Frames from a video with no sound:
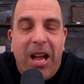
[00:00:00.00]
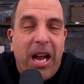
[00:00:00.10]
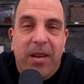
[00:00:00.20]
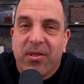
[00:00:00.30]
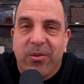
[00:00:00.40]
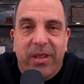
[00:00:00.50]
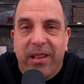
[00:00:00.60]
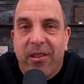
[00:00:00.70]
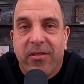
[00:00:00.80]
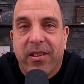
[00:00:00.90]
I absolutely
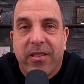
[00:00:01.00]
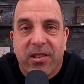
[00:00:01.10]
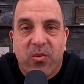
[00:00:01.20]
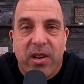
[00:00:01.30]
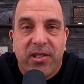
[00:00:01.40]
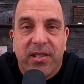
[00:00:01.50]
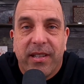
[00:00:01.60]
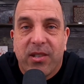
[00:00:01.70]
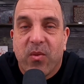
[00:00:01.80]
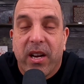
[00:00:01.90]
love this question.
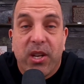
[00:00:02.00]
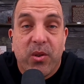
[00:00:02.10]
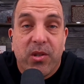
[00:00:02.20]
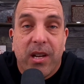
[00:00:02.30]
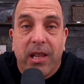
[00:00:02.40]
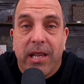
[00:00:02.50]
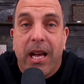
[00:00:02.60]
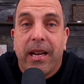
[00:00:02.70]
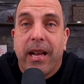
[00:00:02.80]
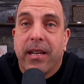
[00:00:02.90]
It's one I use a
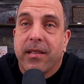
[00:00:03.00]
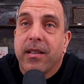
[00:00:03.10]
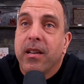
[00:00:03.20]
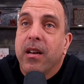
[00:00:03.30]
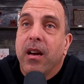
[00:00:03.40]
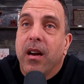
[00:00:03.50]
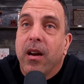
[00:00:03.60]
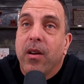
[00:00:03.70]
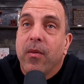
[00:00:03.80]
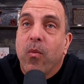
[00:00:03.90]
lot, and it's
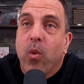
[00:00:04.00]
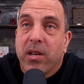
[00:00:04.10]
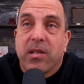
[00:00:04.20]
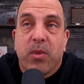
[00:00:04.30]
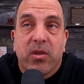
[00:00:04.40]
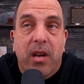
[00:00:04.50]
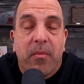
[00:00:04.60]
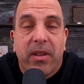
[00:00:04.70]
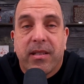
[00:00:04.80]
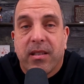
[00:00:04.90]
what is the most
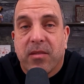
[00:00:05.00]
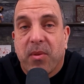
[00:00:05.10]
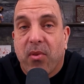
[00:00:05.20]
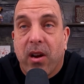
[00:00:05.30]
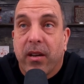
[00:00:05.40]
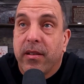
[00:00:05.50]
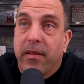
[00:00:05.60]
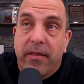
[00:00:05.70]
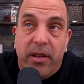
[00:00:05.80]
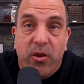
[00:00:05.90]
complex system or product
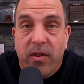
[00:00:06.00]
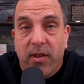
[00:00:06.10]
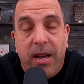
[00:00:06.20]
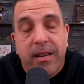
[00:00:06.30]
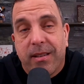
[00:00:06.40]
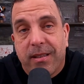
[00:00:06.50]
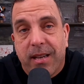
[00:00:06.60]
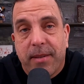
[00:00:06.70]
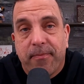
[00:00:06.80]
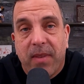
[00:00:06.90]
that you've ever had to
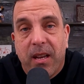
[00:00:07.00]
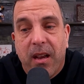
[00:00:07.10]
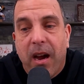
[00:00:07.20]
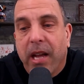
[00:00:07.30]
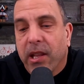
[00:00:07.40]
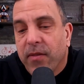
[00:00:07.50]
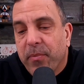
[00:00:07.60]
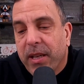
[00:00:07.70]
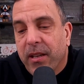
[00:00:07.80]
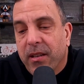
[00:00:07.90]
design? I love it
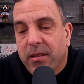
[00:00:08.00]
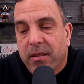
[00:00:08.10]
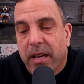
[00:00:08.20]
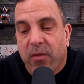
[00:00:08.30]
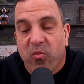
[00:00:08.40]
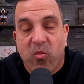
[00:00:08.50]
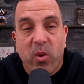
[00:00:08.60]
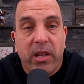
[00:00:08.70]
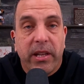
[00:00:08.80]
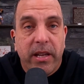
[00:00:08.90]
because it
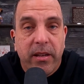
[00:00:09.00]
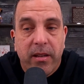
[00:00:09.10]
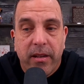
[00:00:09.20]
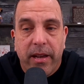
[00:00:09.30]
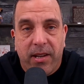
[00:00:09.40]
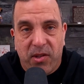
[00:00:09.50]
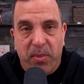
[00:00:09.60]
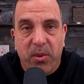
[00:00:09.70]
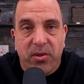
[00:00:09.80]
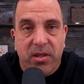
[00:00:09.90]
really
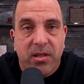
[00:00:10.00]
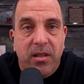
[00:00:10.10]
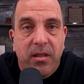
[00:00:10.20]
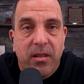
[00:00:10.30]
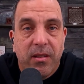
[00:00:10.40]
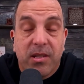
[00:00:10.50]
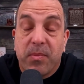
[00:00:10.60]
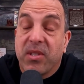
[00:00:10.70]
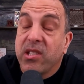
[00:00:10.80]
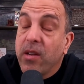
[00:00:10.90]
exposes,
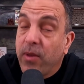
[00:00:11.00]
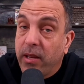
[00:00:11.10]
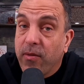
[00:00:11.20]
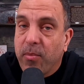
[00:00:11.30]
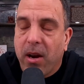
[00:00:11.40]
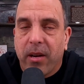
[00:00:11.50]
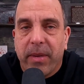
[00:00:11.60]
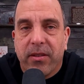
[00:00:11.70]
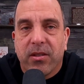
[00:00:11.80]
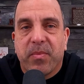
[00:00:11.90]
specifically for product
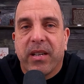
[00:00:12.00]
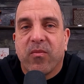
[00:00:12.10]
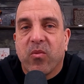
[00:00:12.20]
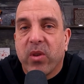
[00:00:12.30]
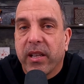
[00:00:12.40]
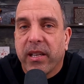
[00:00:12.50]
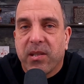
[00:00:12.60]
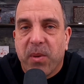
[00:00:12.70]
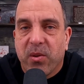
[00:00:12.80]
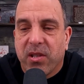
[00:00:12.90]
managers, but it really
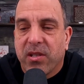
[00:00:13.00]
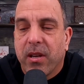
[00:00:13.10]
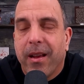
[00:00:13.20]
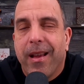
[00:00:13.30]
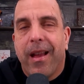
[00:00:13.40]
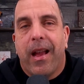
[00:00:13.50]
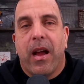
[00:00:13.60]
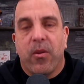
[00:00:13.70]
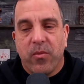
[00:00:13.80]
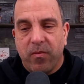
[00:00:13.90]
exposes
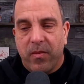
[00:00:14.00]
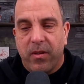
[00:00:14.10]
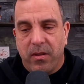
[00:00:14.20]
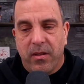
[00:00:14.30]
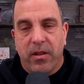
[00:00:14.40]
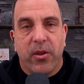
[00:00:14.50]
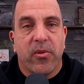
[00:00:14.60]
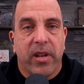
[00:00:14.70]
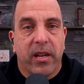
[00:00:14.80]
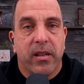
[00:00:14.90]
how you
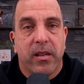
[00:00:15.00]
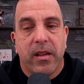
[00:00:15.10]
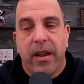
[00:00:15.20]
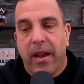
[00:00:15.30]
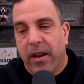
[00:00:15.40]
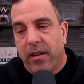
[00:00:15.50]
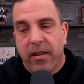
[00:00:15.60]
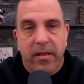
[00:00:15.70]
think and